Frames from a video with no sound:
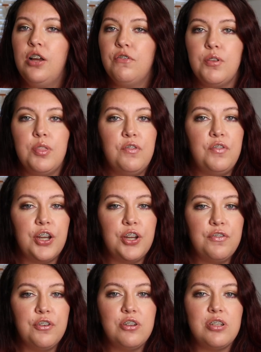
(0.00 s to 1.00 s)
from the
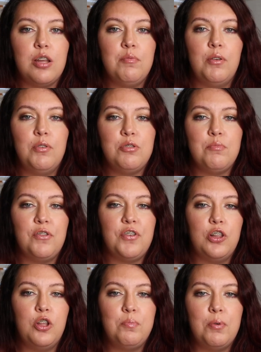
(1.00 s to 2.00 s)
very first time I went to my
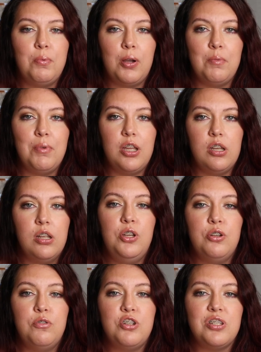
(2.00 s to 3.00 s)
follow-up appointment, you
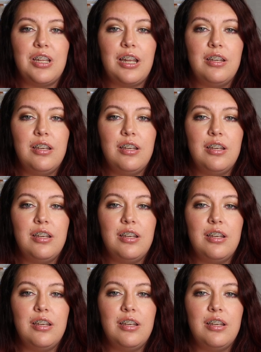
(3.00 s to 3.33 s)
know, just